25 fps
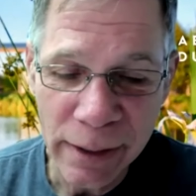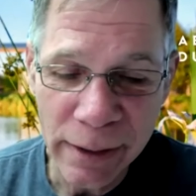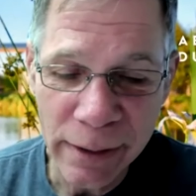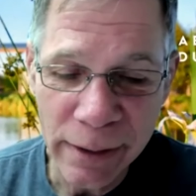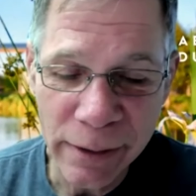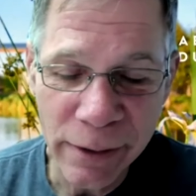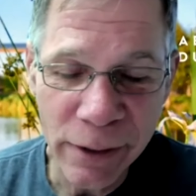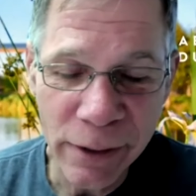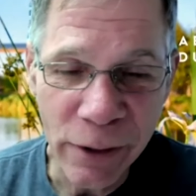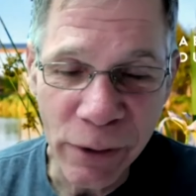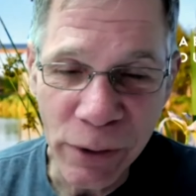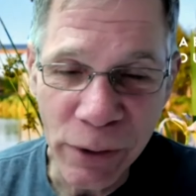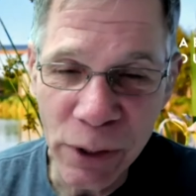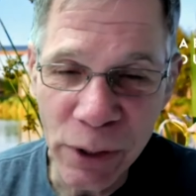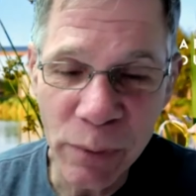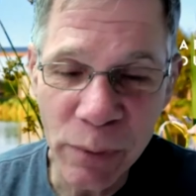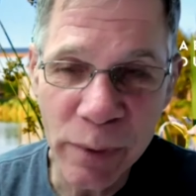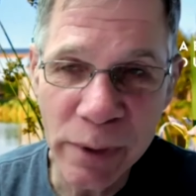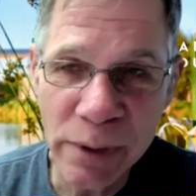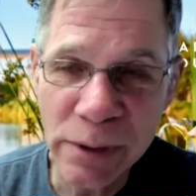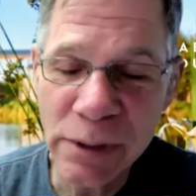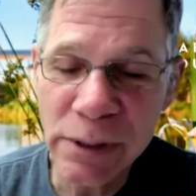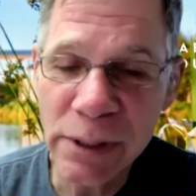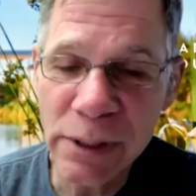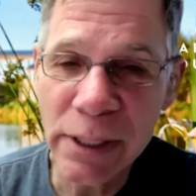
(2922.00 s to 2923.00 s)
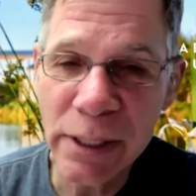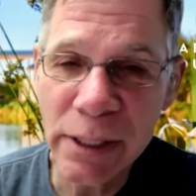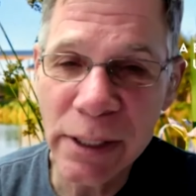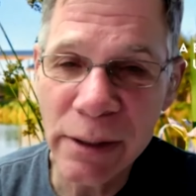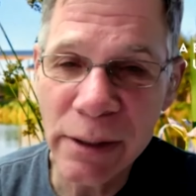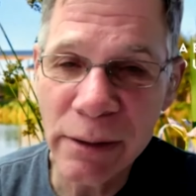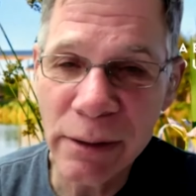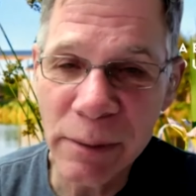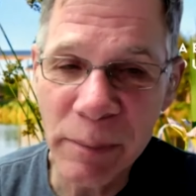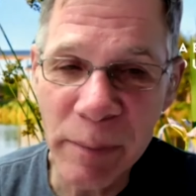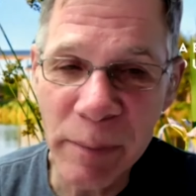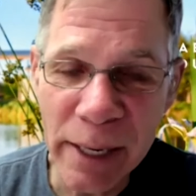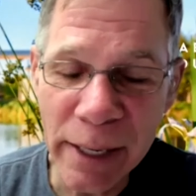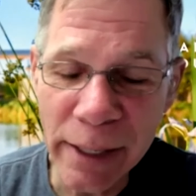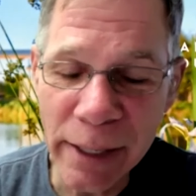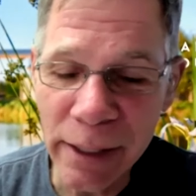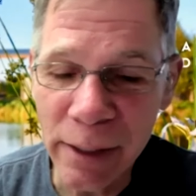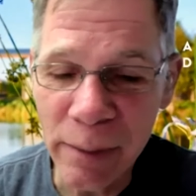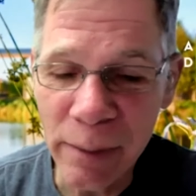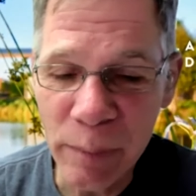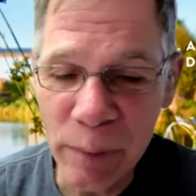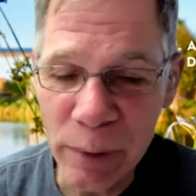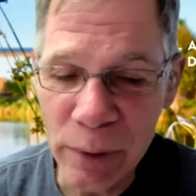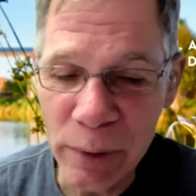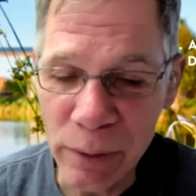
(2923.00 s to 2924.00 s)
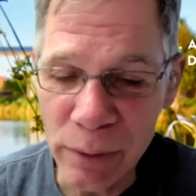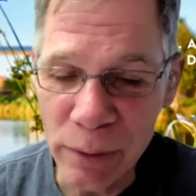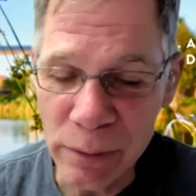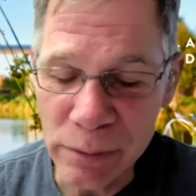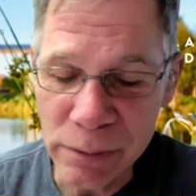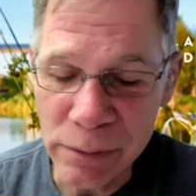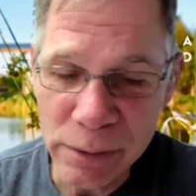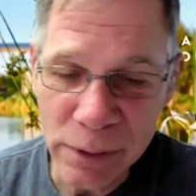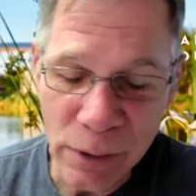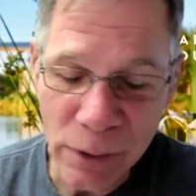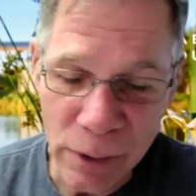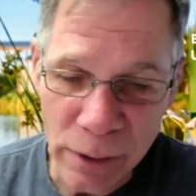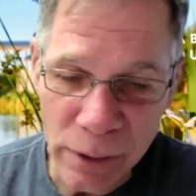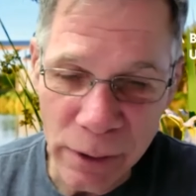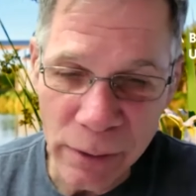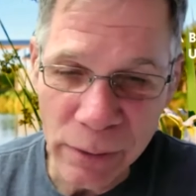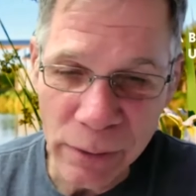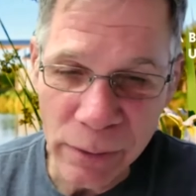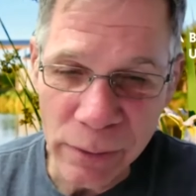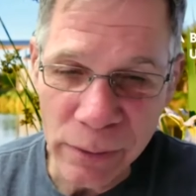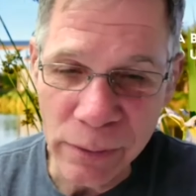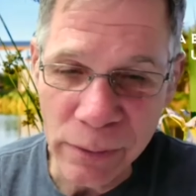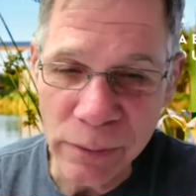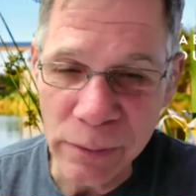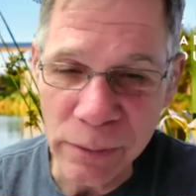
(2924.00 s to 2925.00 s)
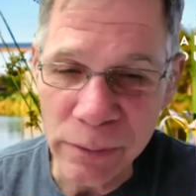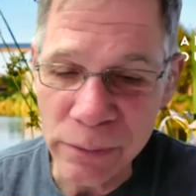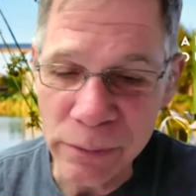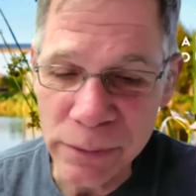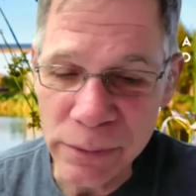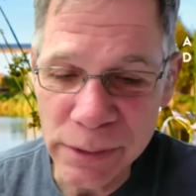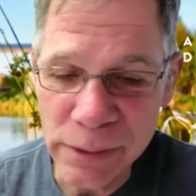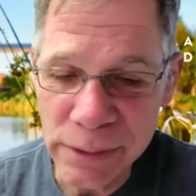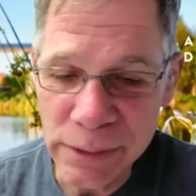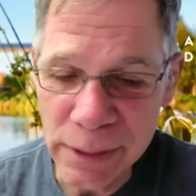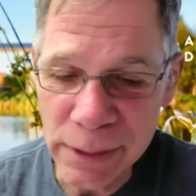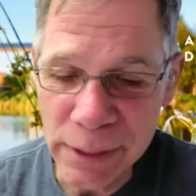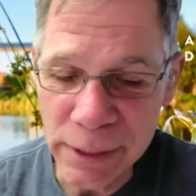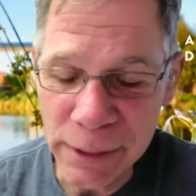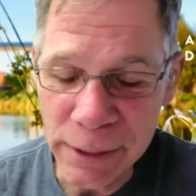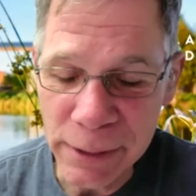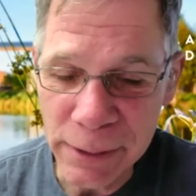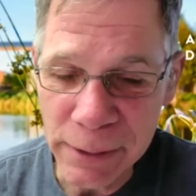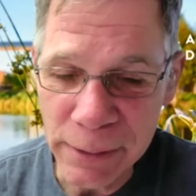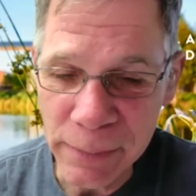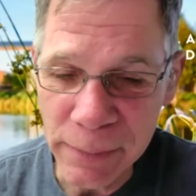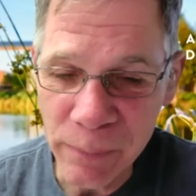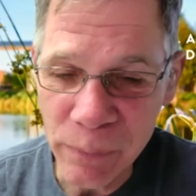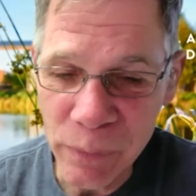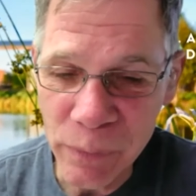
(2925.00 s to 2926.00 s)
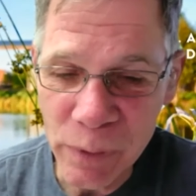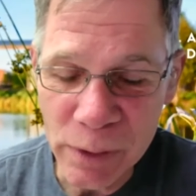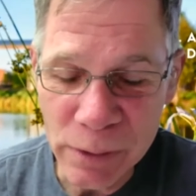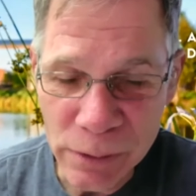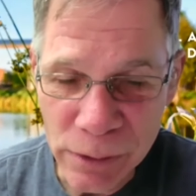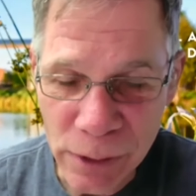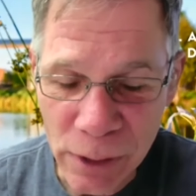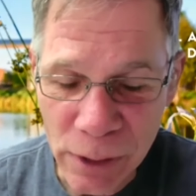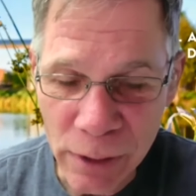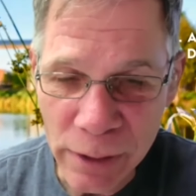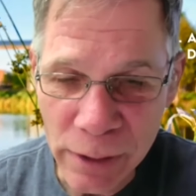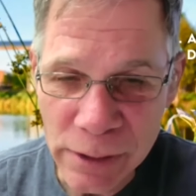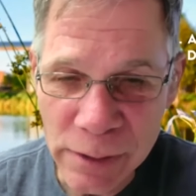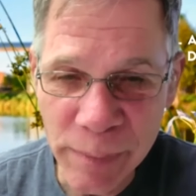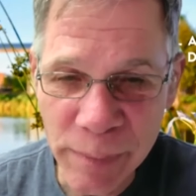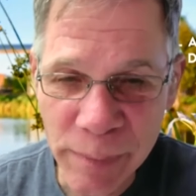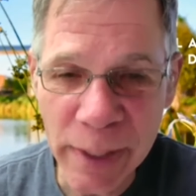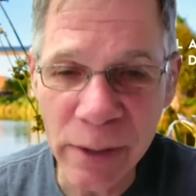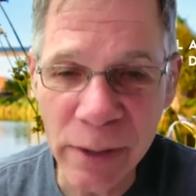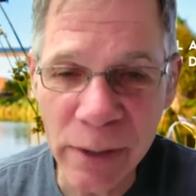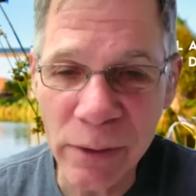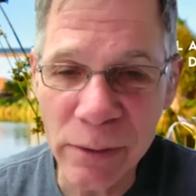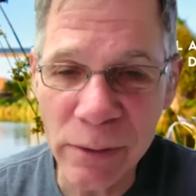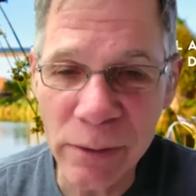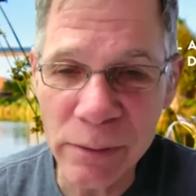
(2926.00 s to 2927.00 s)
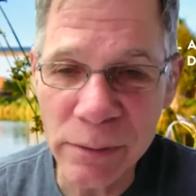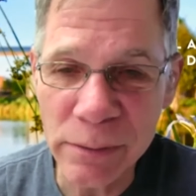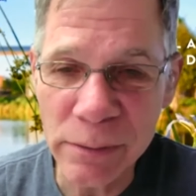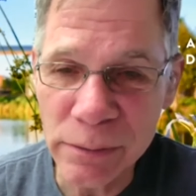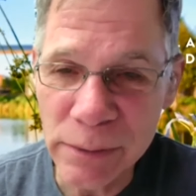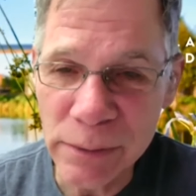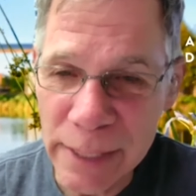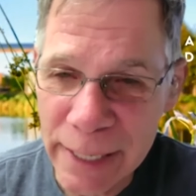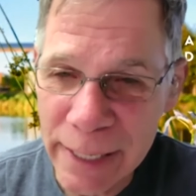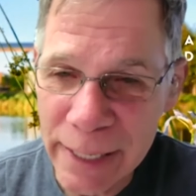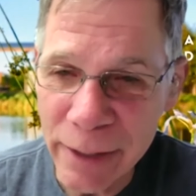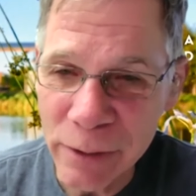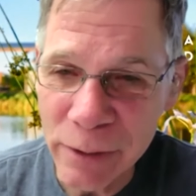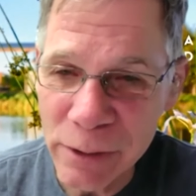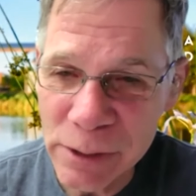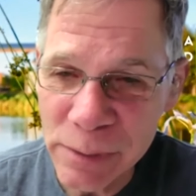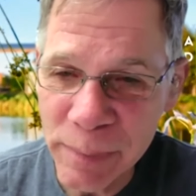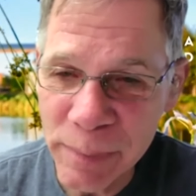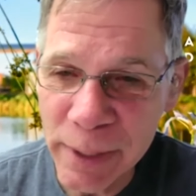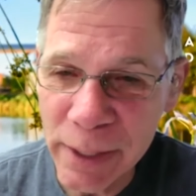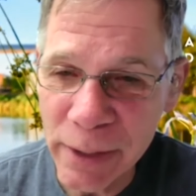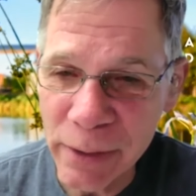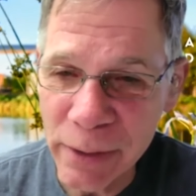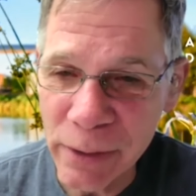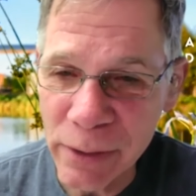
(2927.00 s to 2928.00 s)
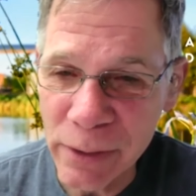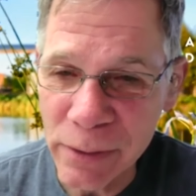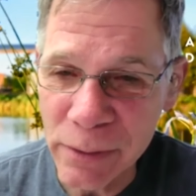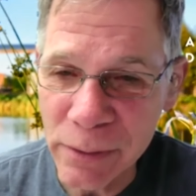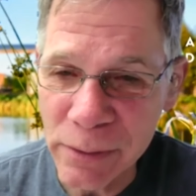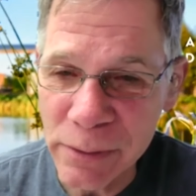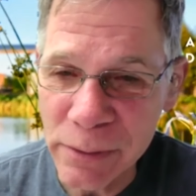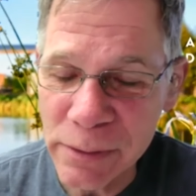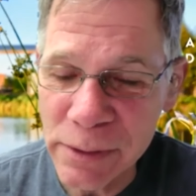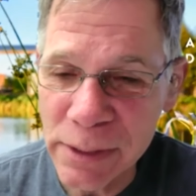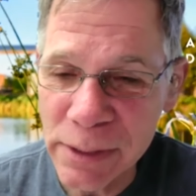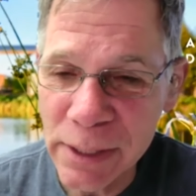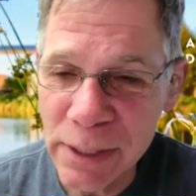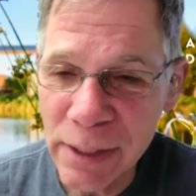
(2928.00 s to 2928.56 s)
you know you would see the mockingbirds the cardinals uh, the song sparrows the house sparrows